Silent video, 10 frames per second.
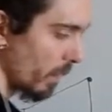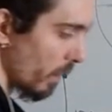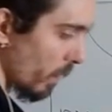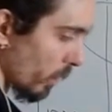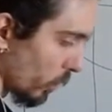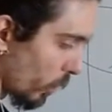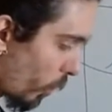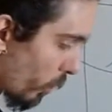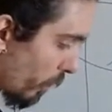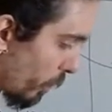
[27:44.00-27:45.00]
So
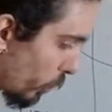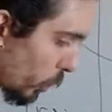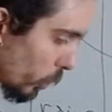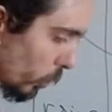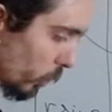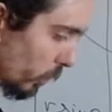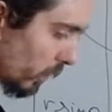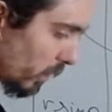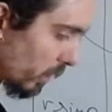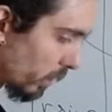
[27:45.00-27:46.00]
if you choose
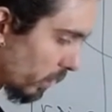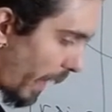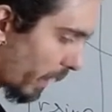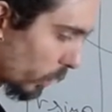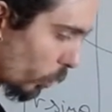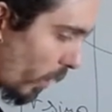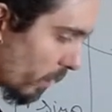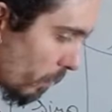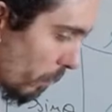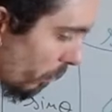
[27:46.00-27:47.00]
the x
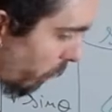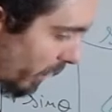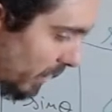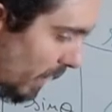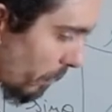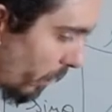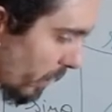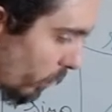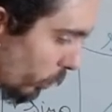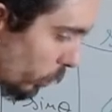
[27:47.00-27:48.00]
one, for example,
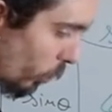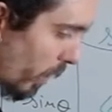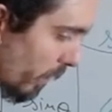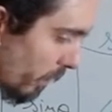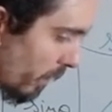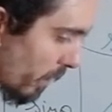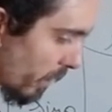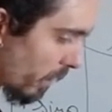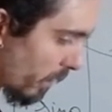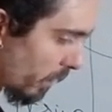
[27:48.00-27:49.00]
equals to one,
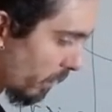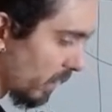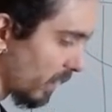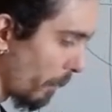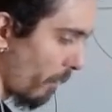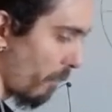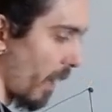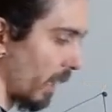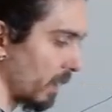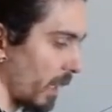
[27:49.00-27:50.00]
this
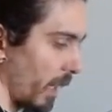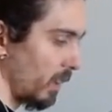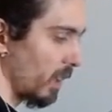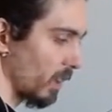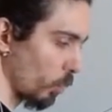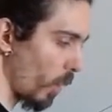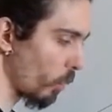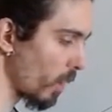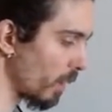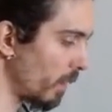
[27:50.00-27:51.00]
simplifies and just y
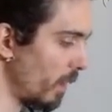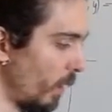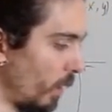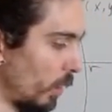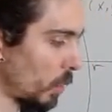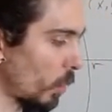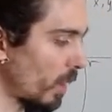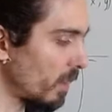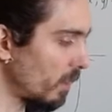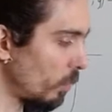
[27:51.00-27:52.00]
one. So
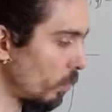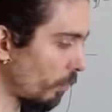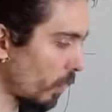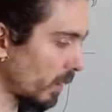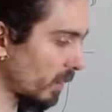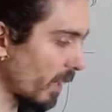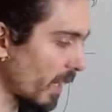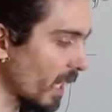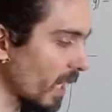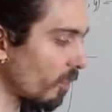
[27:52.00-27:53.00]
um, no, for the
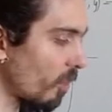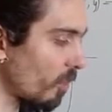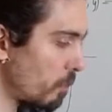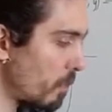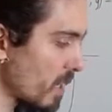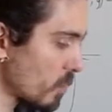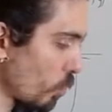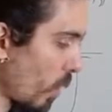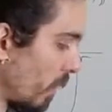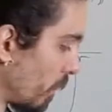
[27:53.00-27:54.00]
triangle of base
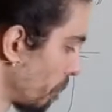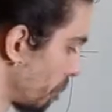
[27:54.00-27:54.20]
one,